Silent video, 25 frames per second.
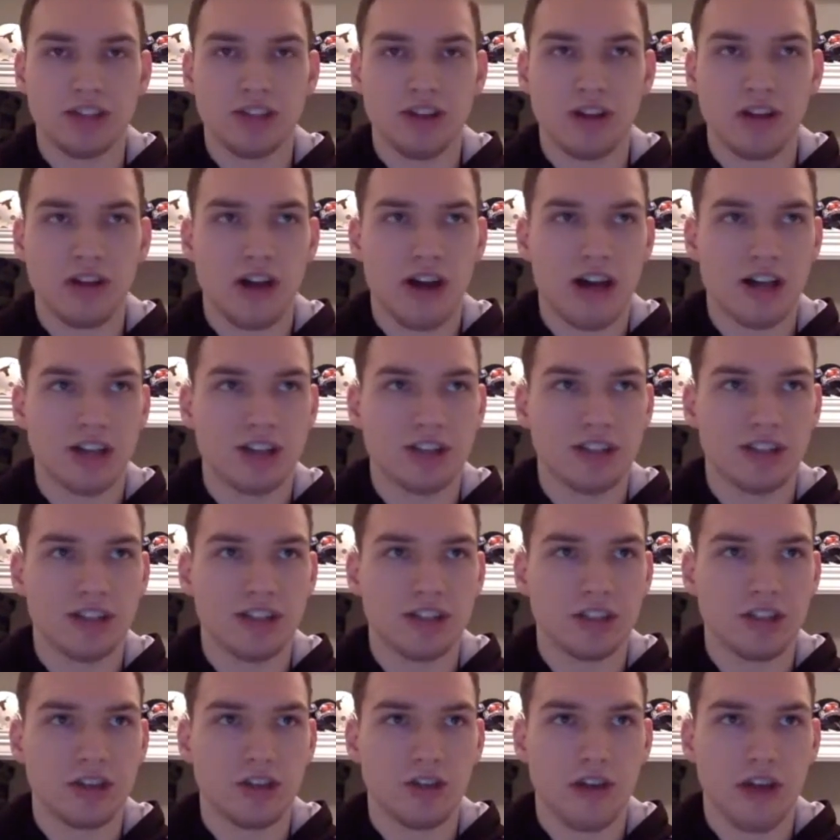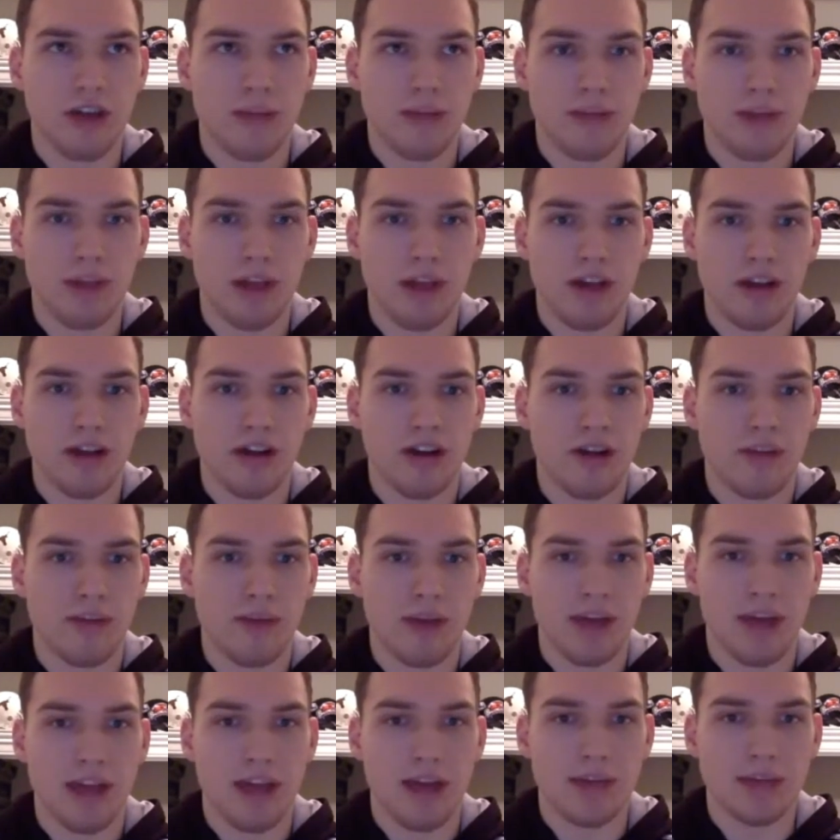Doug Costin is a great player on
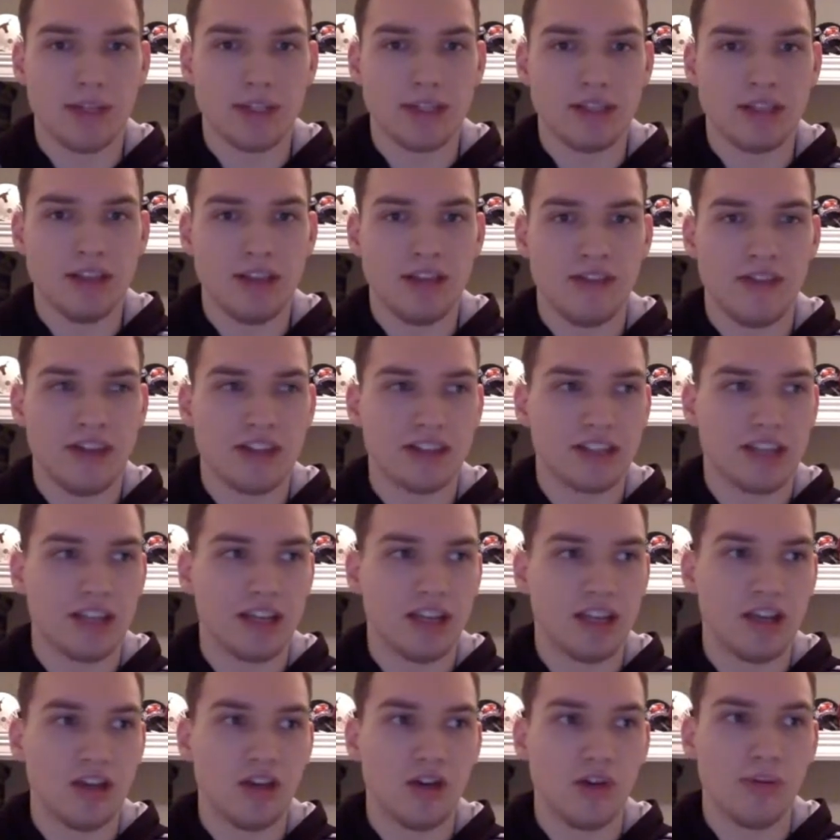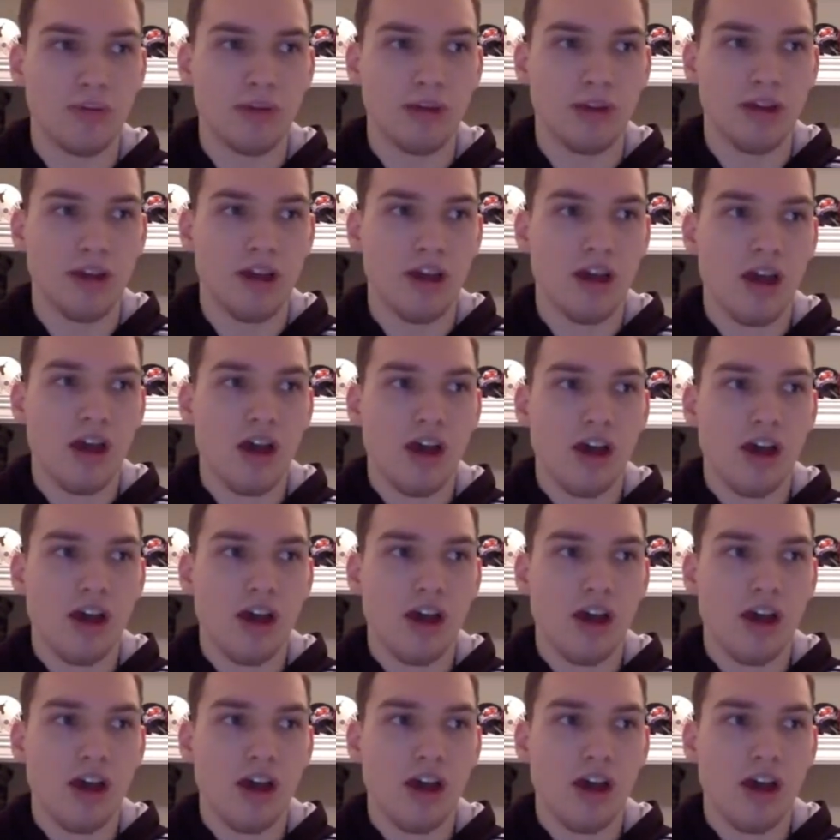Miami's defense, and he'll be